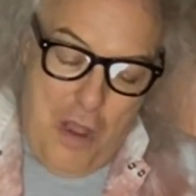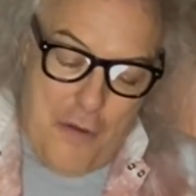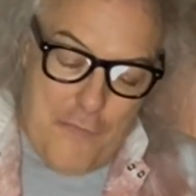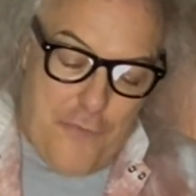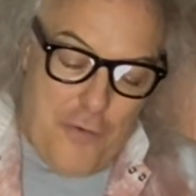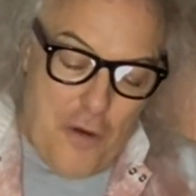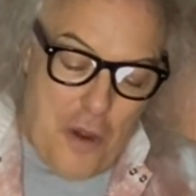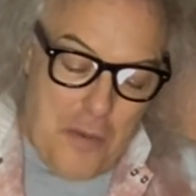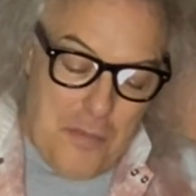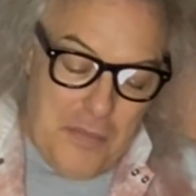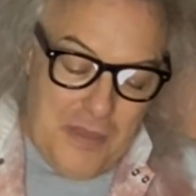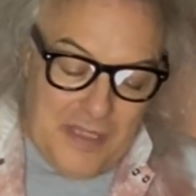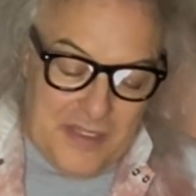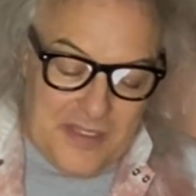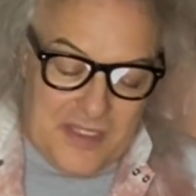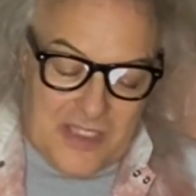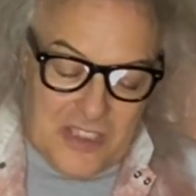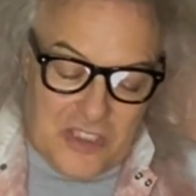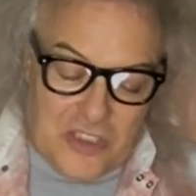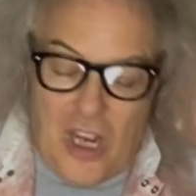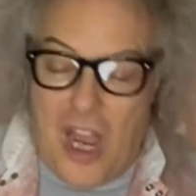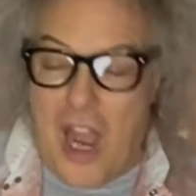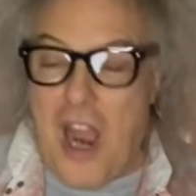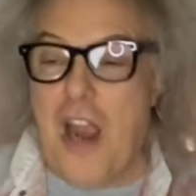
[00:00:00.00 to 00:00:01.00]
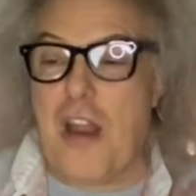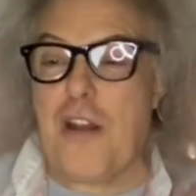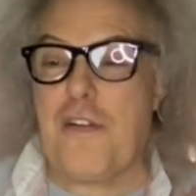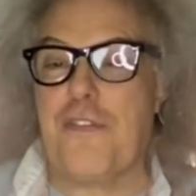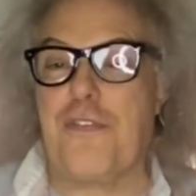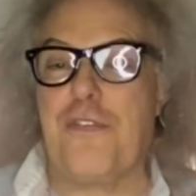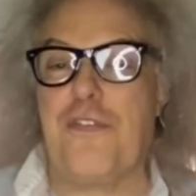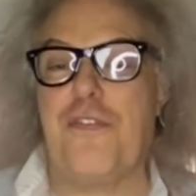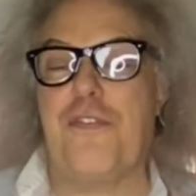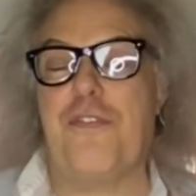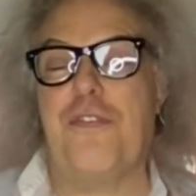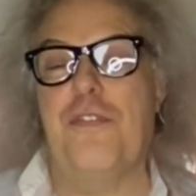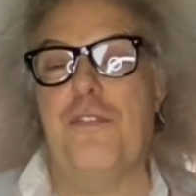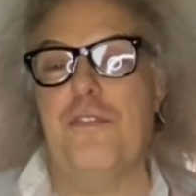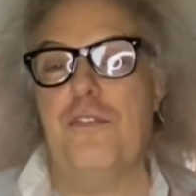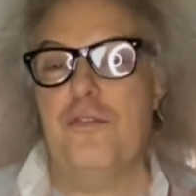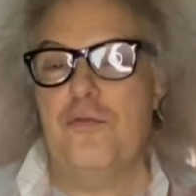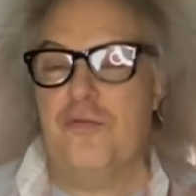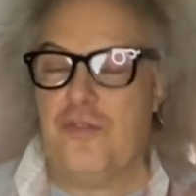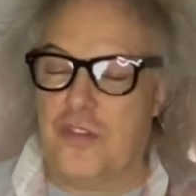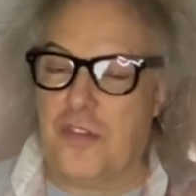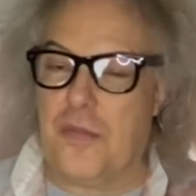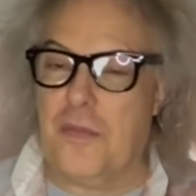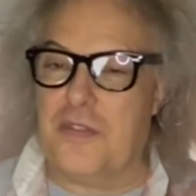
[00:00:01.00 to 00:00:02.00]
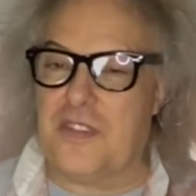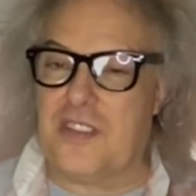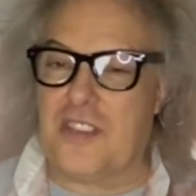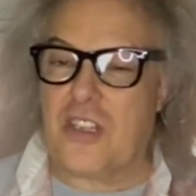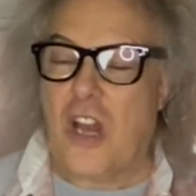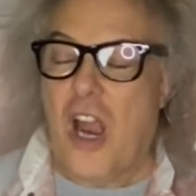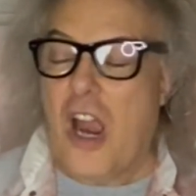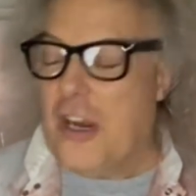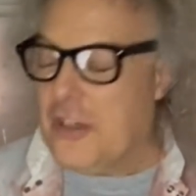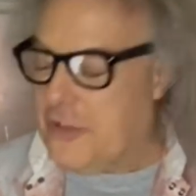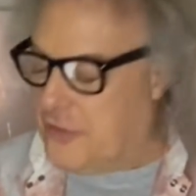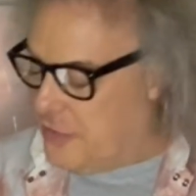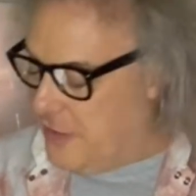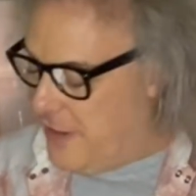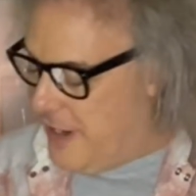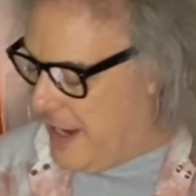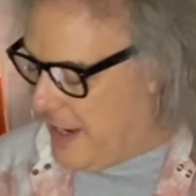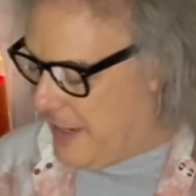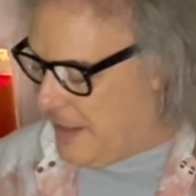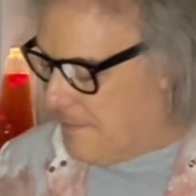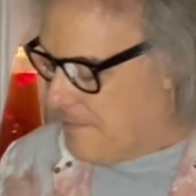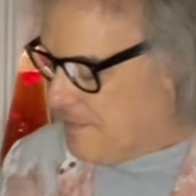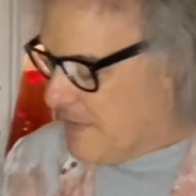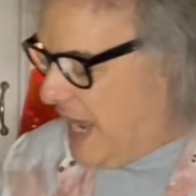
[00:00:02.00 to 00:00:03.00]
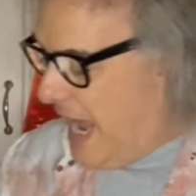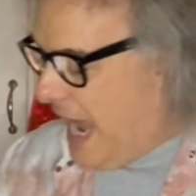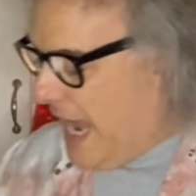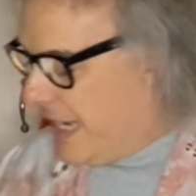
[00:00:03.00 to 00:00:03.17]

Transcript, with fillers: from Star from Star Trek.